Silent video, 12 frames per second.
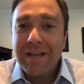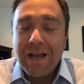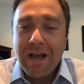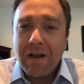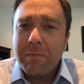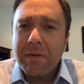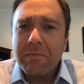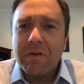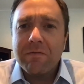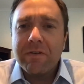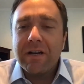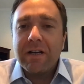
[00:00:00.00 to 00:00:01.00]
I remember
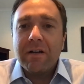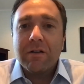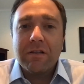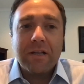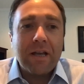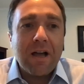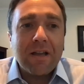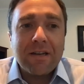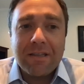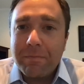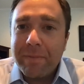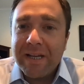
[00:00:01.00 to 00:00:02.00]
very early on in
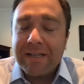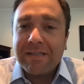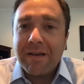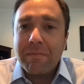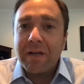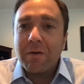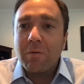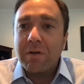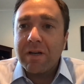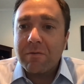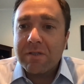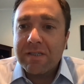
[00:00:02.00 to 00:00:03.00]
the pandemic when I
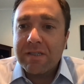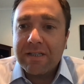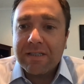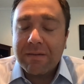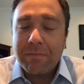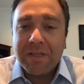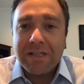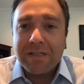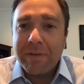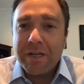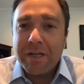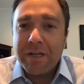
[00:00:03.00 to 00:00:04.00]
was seeing some of these
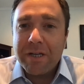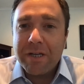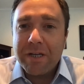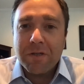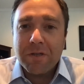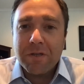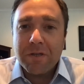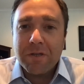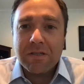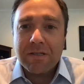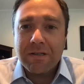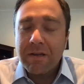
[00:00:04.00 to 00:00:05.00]
patients, it was
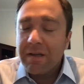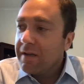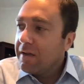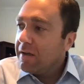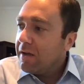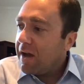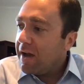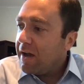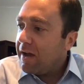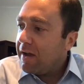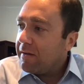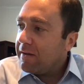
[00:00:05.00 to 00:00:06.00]
almost
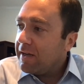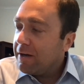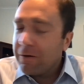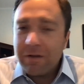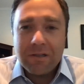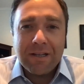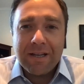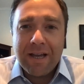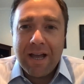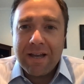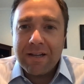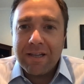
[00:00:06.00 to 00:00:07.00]
eerily
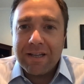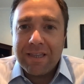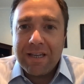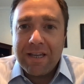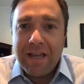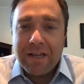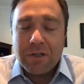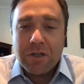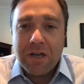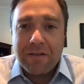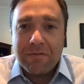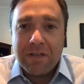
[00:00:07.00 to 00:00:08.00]
kind of like the
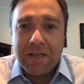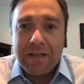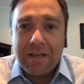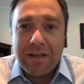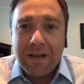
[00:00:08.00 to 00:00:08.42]
HIV